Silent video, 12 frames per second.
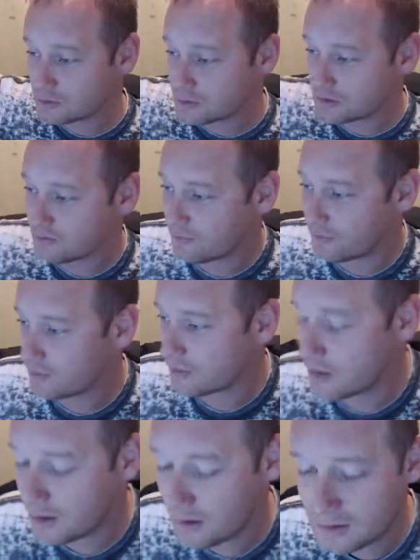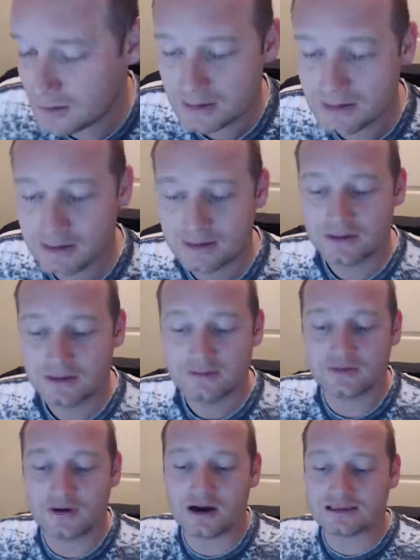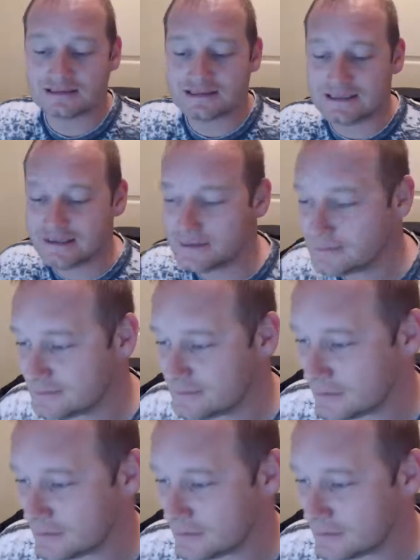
Georgia for UGA 10.